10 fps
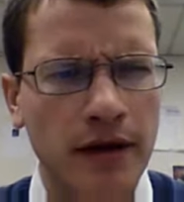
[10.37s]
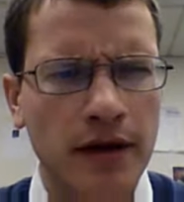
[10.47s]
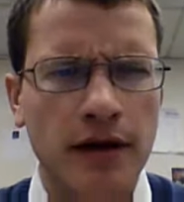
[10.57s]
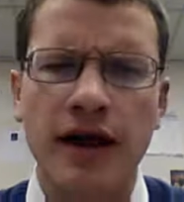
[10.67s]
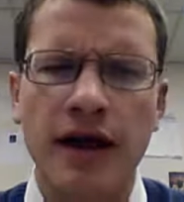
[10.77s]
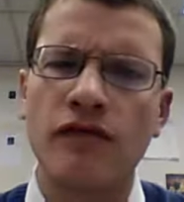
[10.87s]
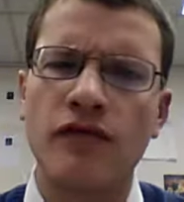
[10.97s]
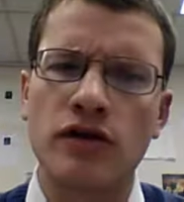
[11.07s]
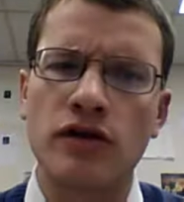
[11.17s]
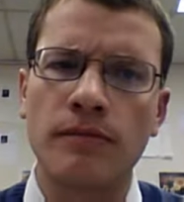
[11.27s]

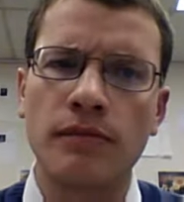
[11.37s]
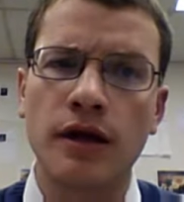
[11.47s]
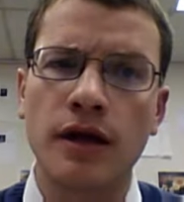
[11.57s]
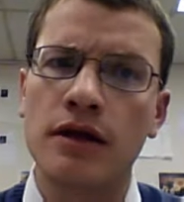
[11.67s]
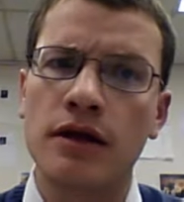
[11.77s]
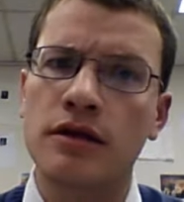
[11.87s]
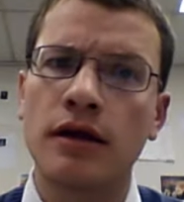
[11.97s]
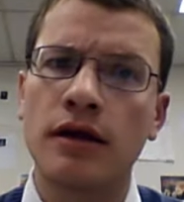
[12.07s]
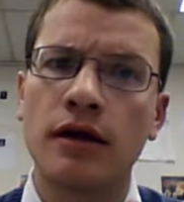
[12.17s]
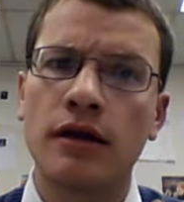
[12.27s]
Collectivism is
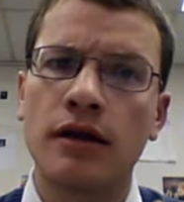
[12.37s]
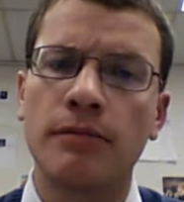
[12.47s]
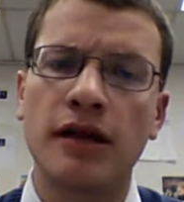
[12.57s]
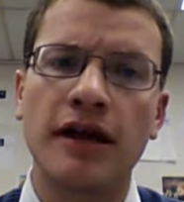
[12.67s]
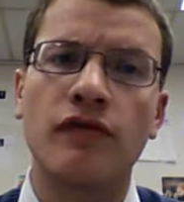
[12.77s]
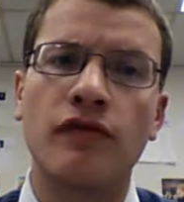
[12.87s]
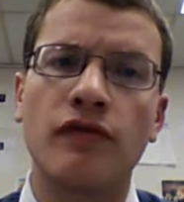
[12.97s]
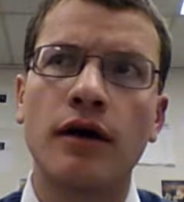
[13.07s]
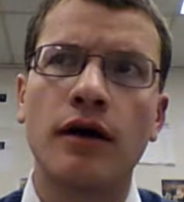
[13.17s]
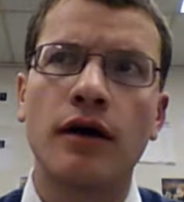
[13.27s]
the belief
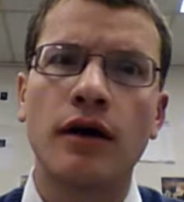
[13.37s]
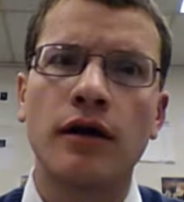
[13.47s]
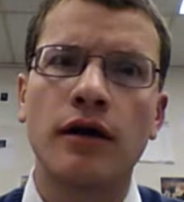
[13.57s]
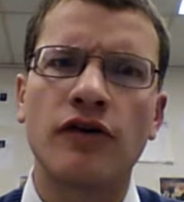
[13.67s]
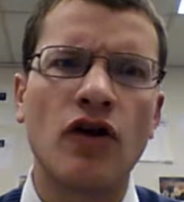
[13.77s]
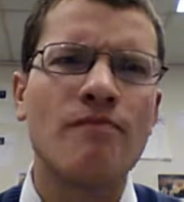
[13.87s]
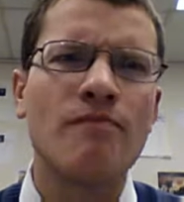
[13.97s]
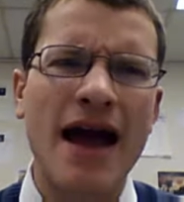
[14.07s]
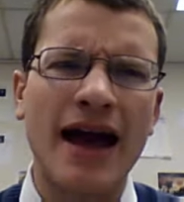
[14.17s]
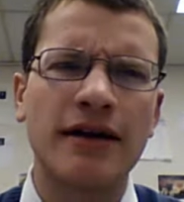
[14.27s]
that no
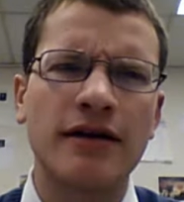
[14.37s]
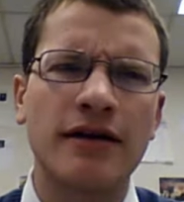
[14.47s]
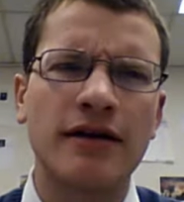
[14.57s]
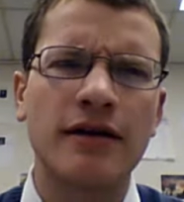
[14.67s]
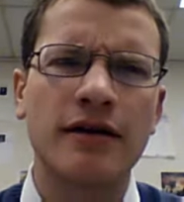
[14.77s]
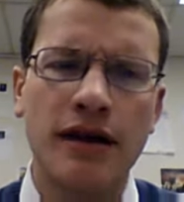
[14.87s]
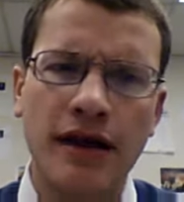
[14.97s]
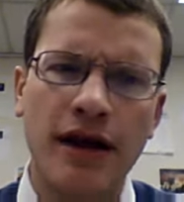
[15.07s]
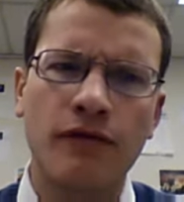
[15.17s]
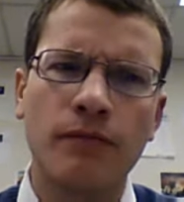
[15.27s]
man need
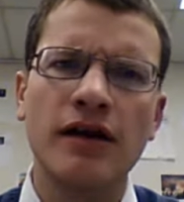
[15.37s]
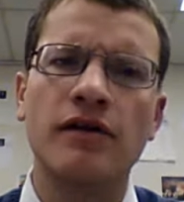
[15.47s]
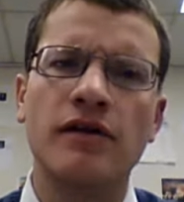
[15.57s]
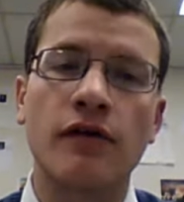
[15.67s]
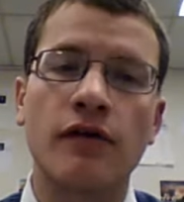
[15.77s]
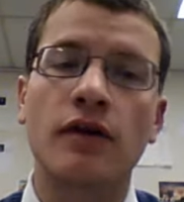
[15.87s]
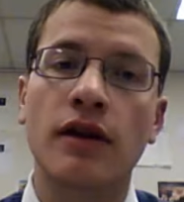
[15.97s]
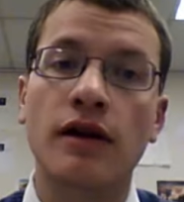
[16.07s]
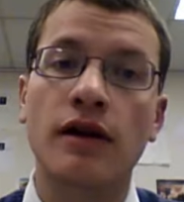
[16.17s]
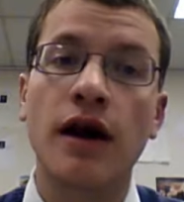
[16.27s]
ever be different
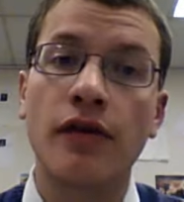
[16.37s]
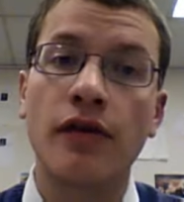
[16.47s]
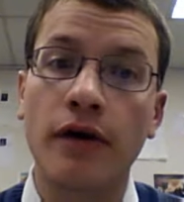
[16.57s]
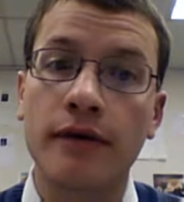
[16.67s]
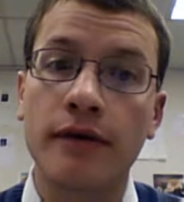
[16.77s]
than another.